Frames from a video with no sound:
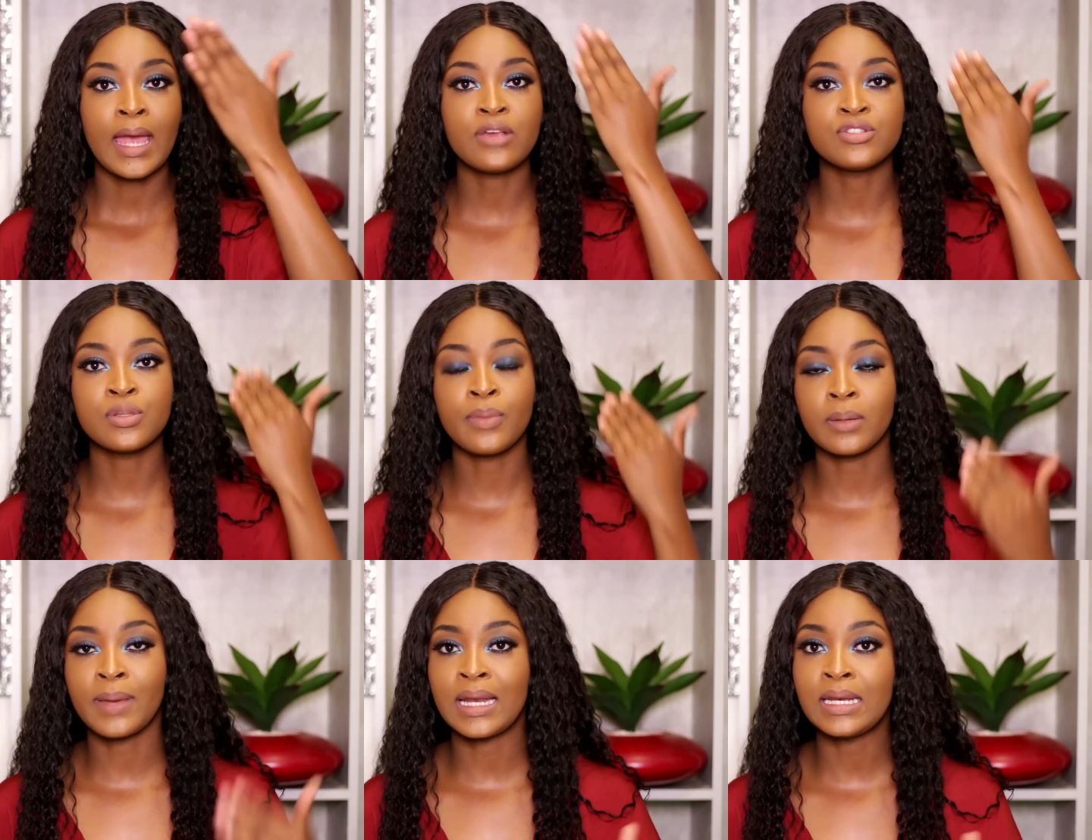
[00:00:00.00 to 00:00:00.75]
I use them
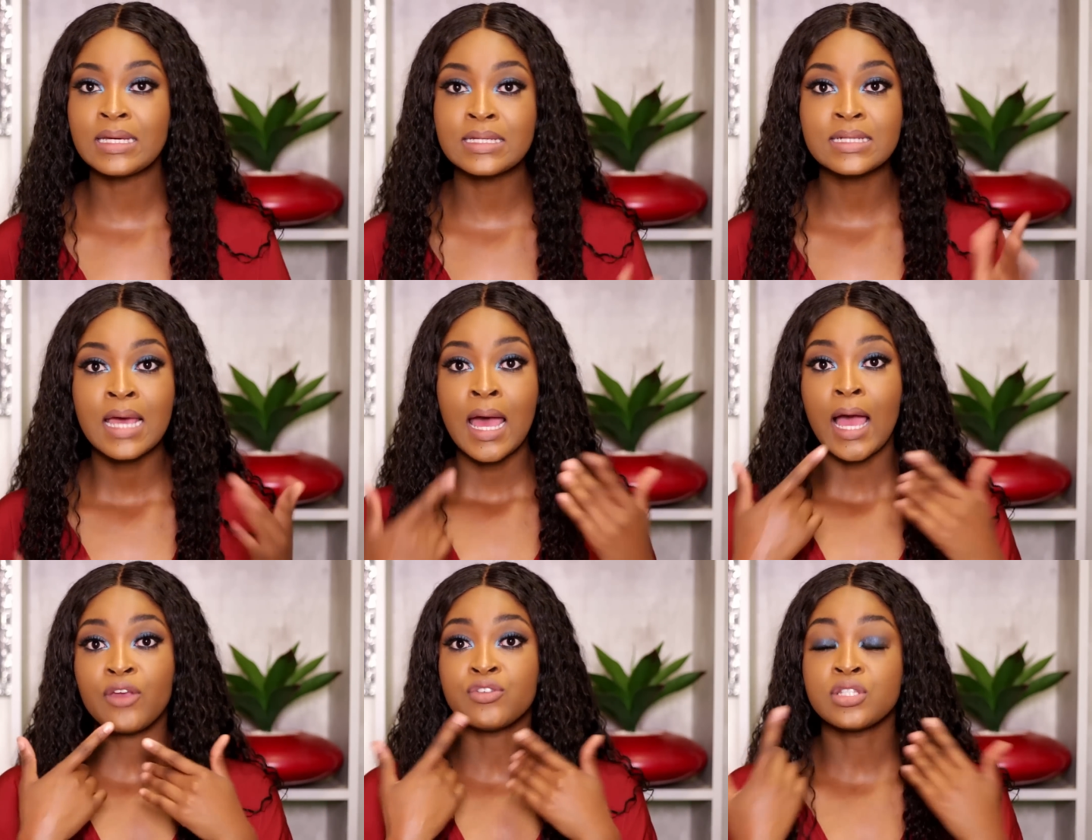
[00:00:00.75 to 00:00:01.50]
on my lid.
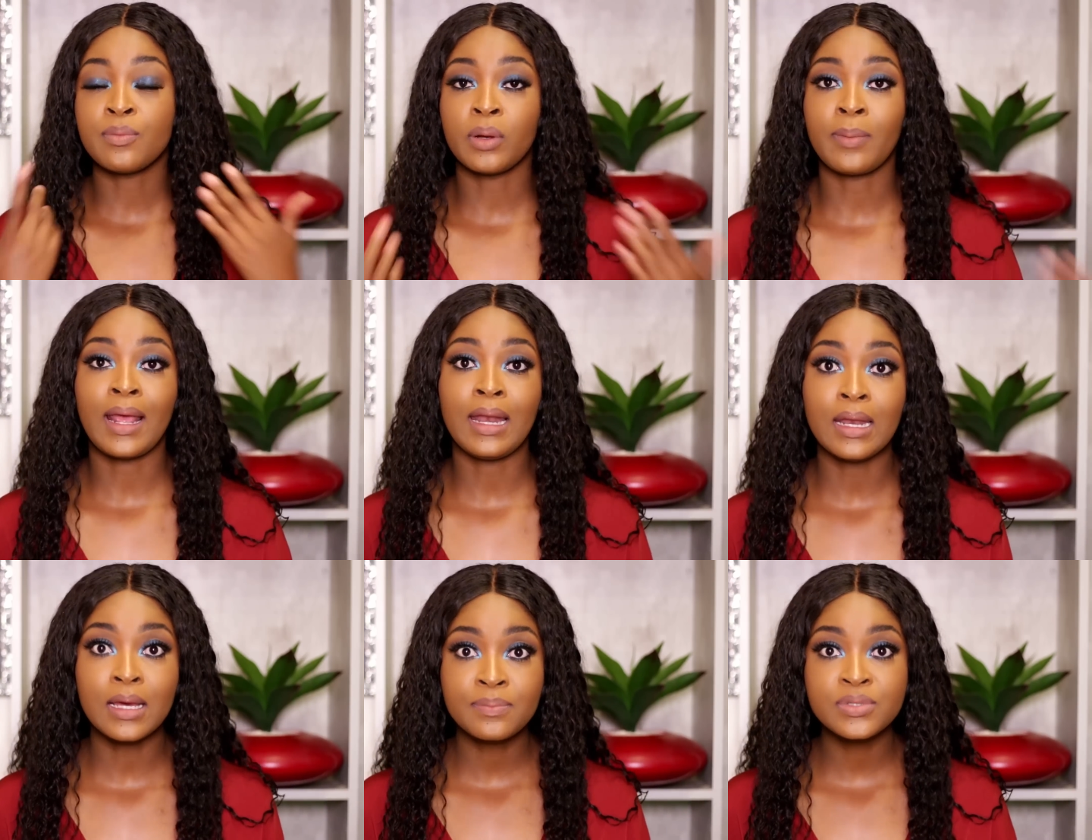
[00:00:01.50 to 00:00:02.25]
I use them on my
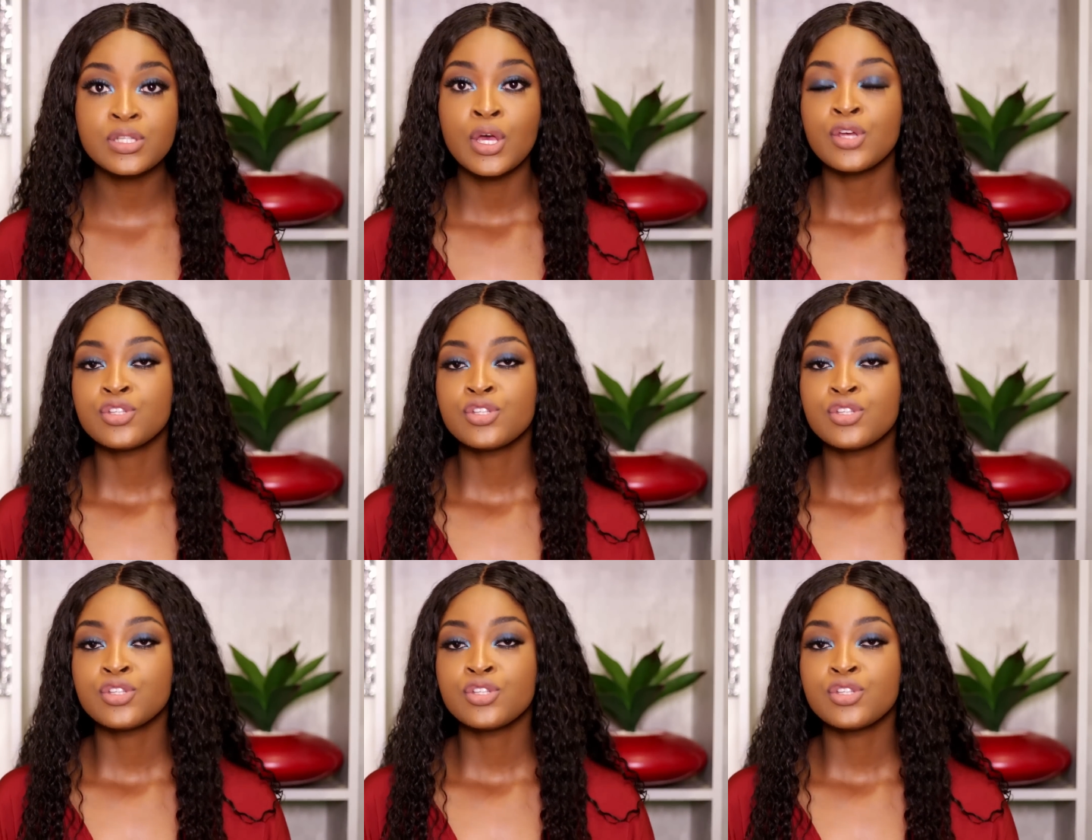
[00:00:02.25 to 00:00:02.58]
lips.